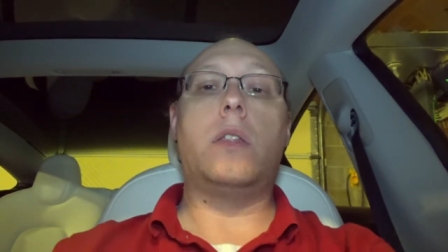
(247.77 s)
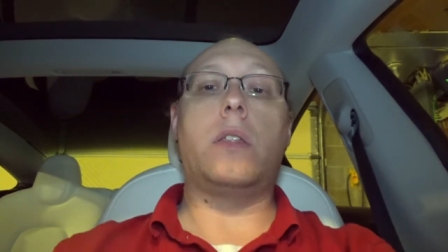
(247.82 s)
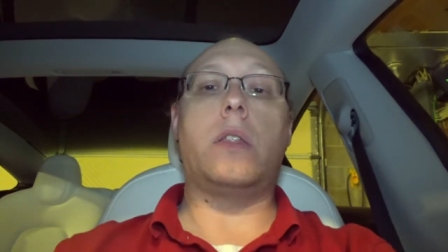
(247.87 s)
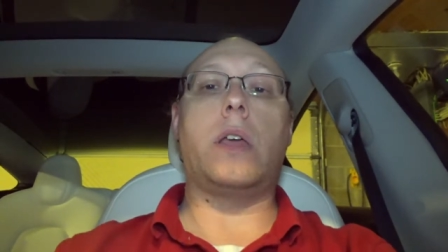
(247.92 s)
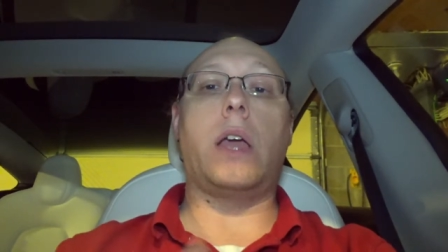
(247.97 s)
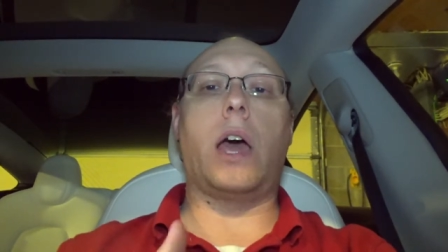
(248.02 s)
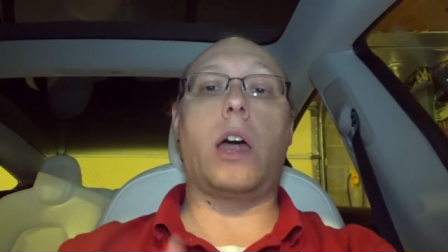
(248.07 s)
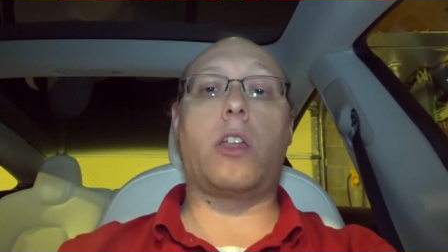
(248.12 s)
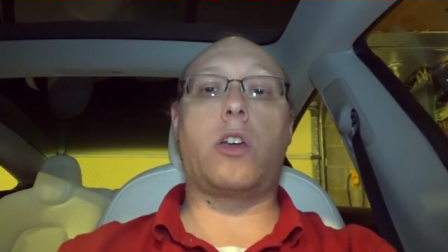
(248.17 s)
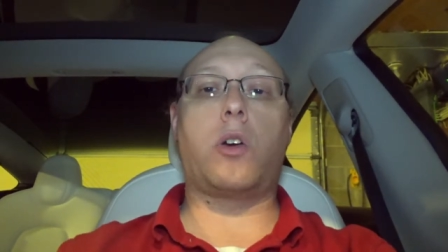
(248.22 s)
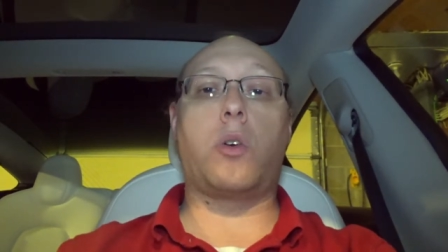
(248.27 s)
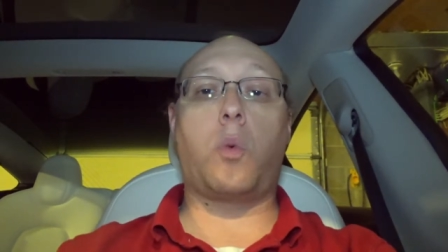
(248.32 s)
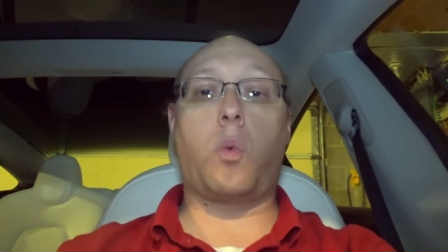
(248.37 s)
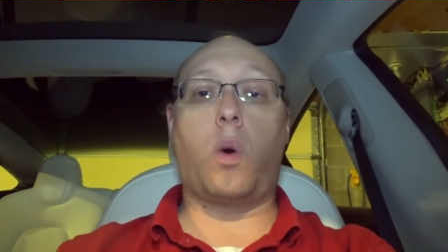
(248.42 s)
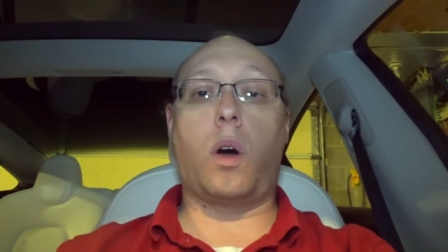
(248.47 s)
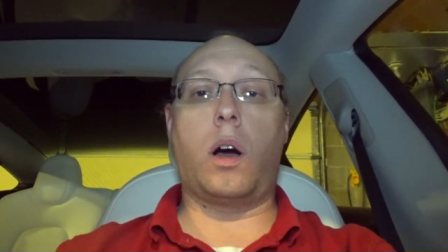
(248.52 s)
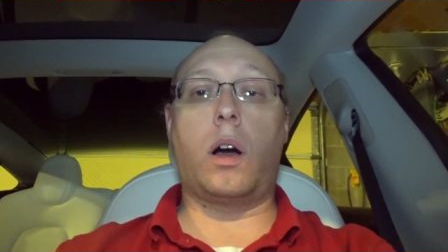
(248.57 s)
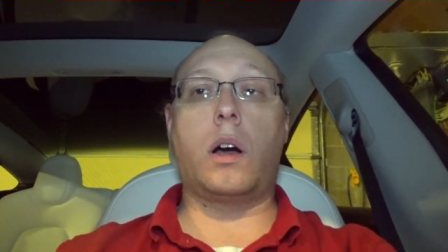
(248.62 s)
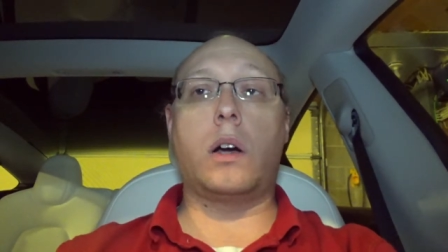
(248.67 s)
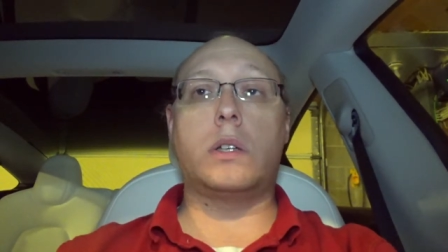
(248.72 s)
The other
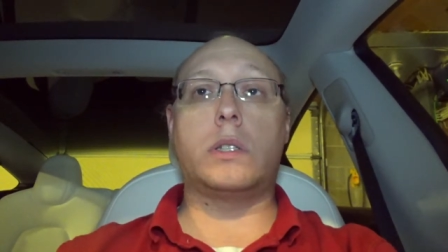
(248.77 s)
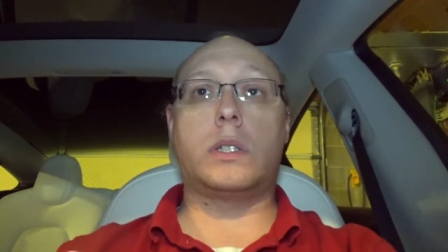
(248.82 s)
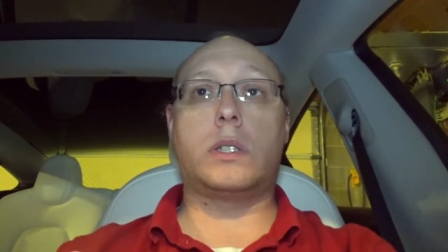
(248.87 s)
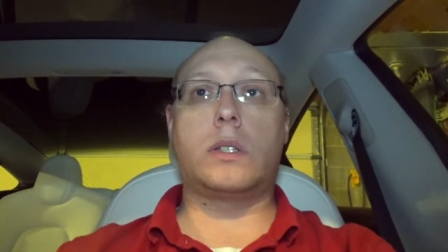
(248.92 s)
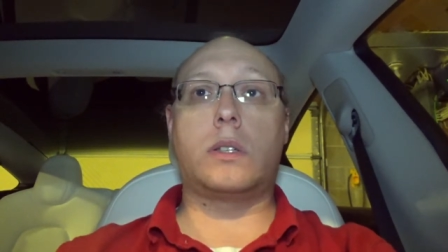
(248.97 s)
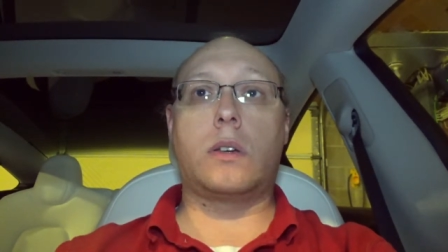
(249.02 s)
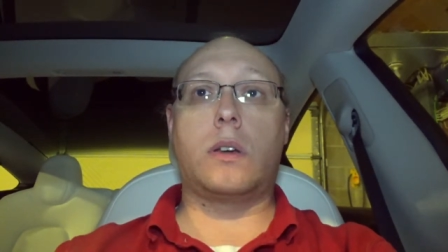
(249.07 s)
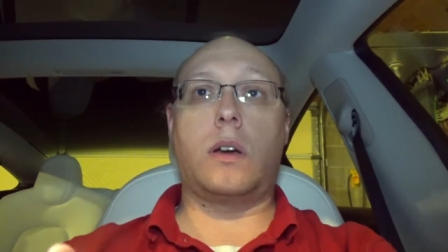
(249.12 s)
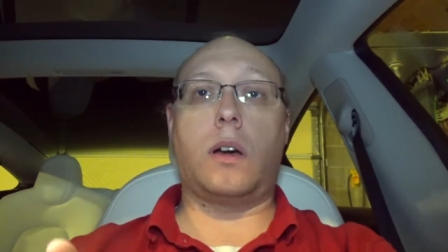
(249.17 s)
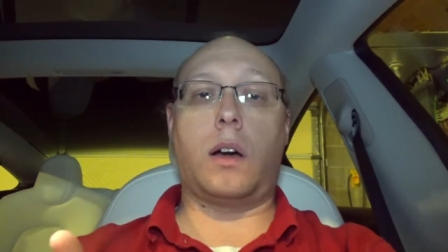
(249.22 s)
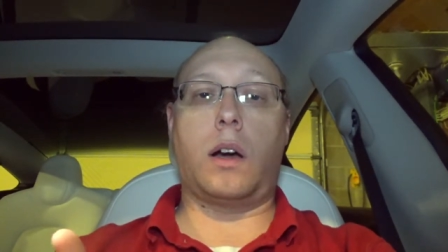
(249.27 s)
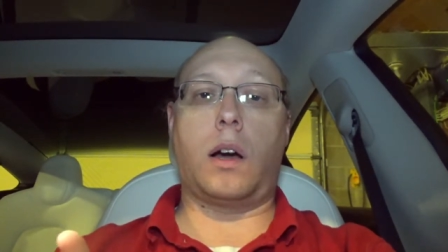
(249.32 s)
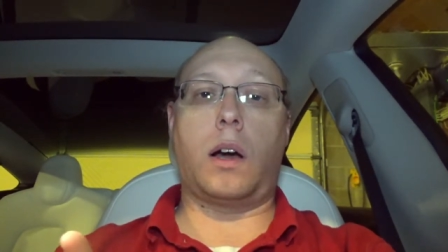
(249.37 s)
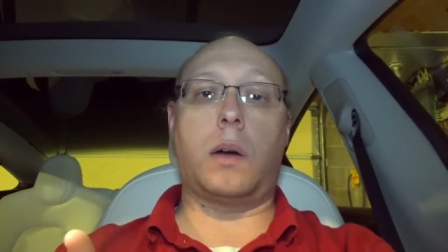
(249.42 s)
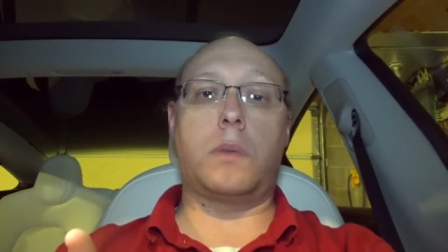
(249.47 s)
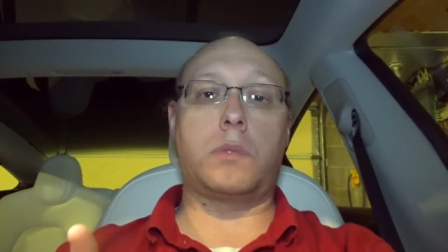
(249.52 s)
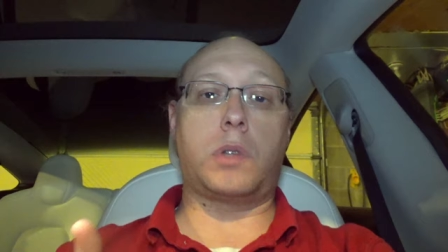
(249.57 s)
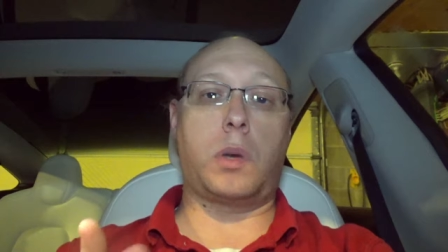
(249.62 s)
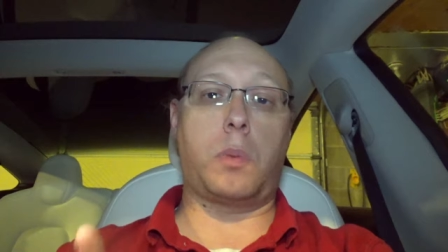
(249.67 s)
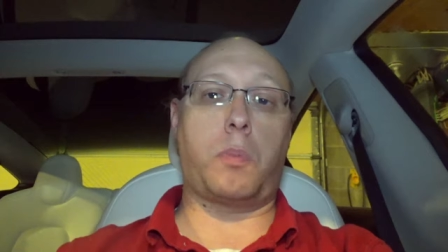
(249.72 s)
was
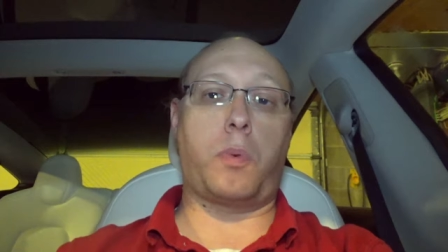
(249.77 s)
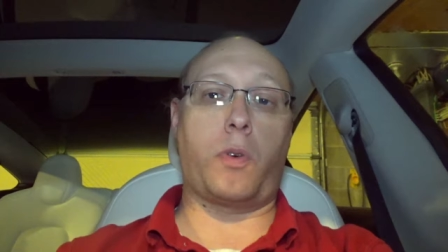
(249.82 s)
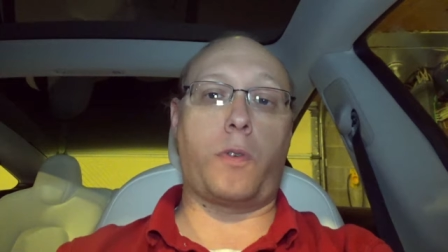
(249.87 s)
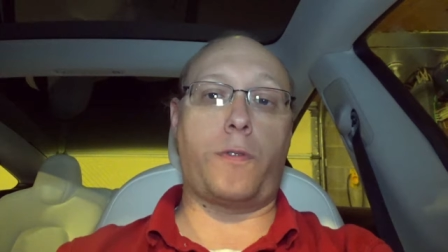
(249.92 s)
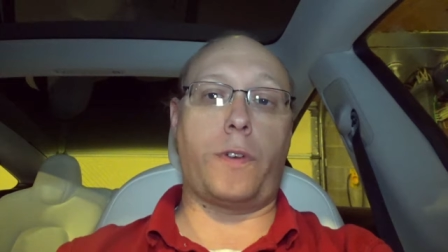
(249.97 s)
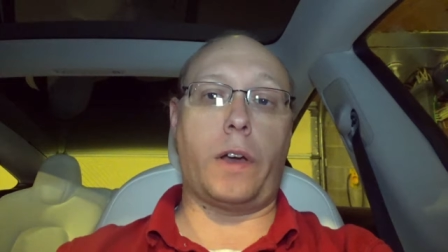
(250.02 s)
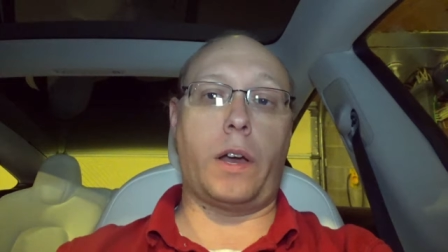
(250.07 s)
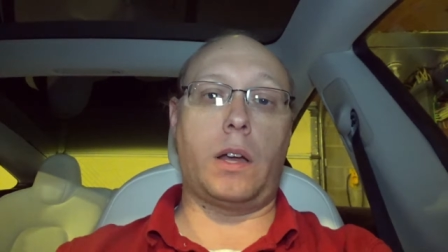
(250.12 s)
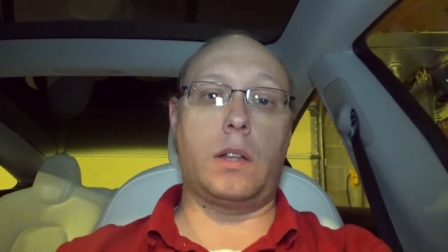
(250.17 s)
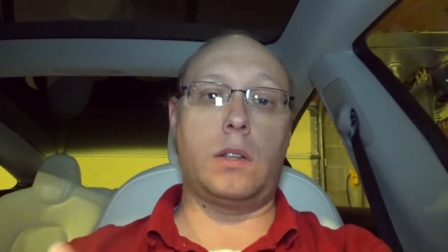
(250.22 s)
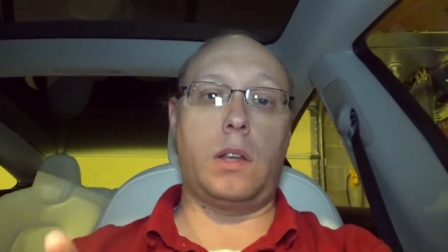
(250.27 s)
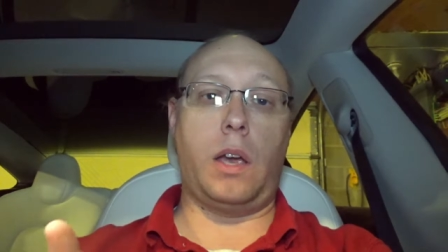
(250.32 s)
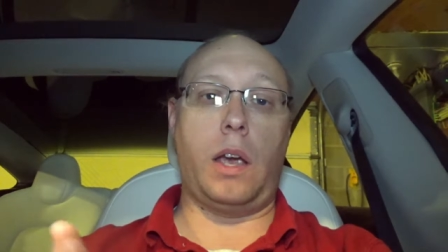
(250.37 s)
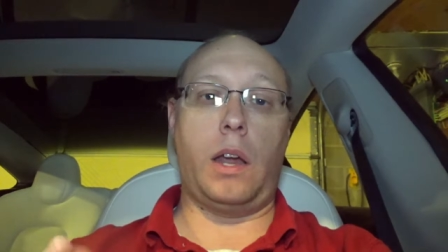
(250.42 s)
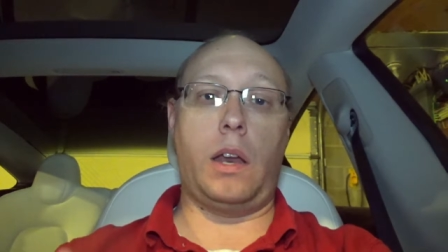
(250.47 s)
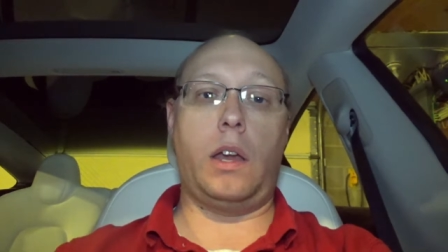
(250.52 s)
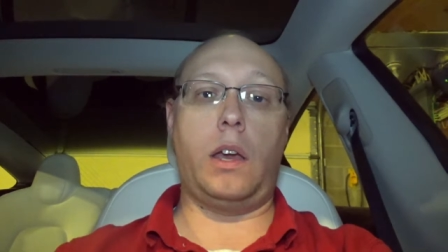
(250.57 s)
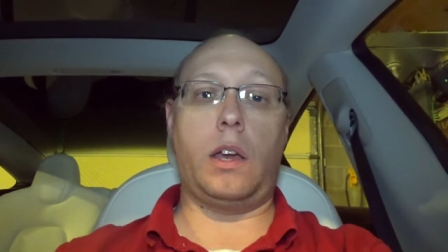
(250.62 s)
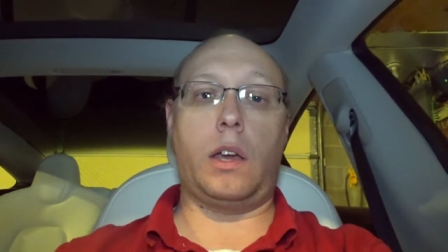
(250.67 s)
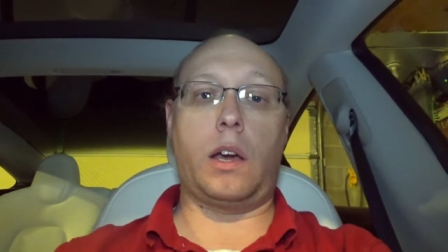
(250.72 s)
to prevent
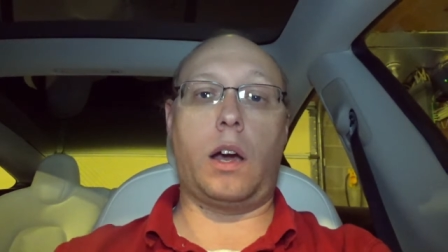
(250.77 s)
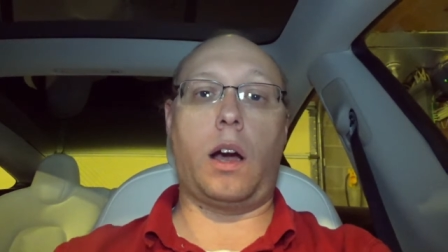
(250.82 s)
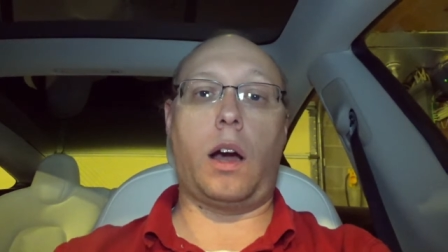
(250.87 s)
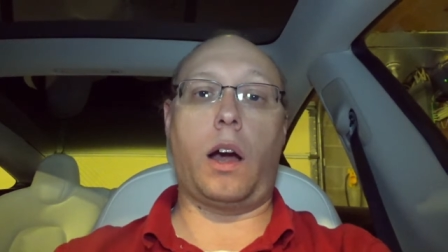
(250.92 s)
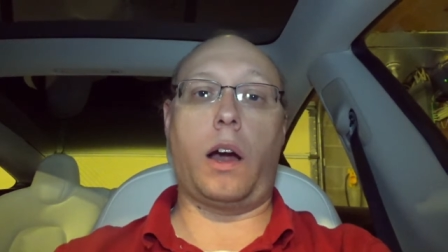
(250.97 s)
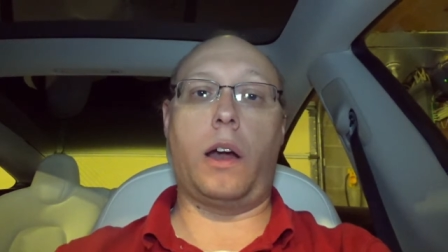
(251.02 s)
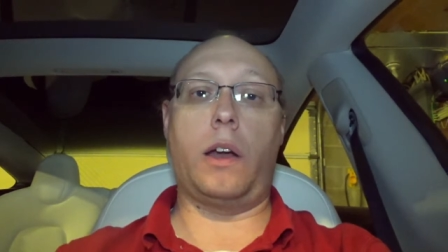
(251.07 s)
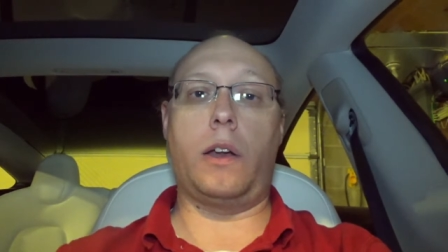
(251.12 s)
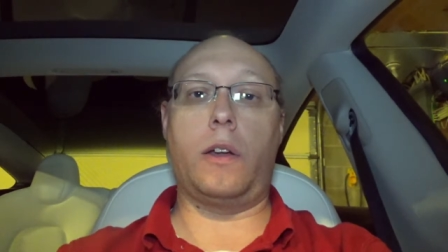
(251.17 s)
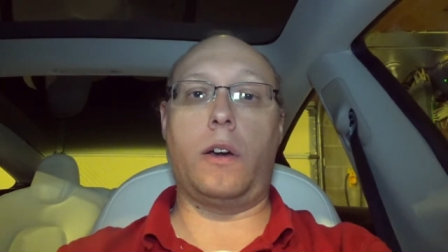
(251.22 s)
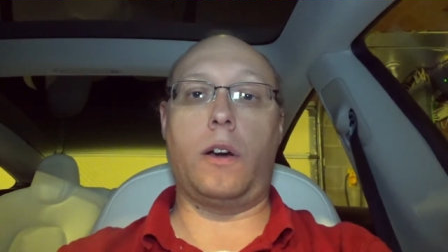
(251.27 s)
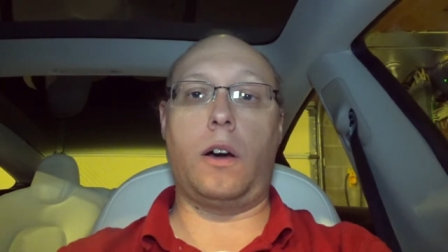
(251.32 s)
any kind